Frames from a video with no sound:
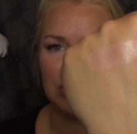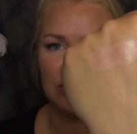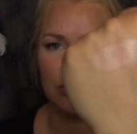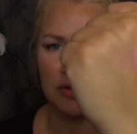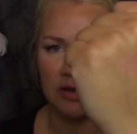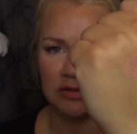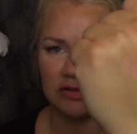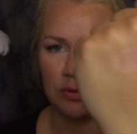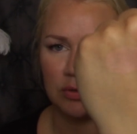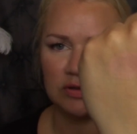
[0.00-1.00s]
I don't think
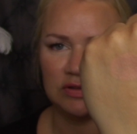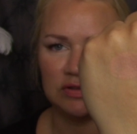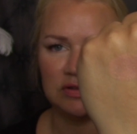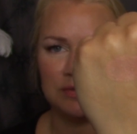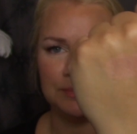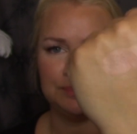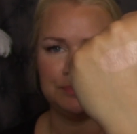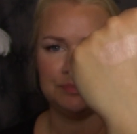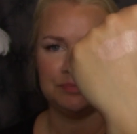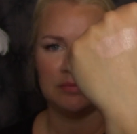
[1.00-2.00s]
so it's
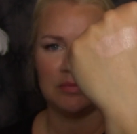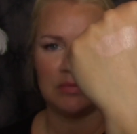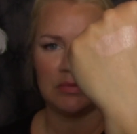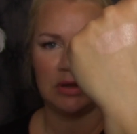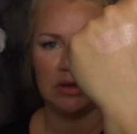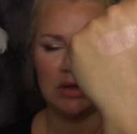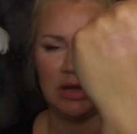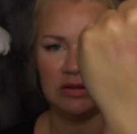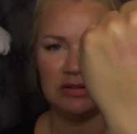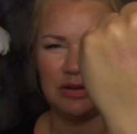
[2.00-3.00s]

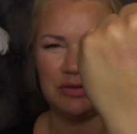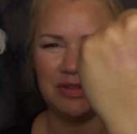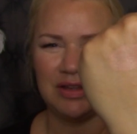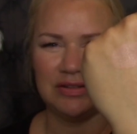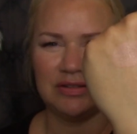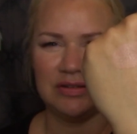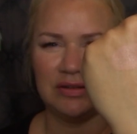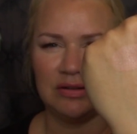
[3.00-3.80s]
it's not that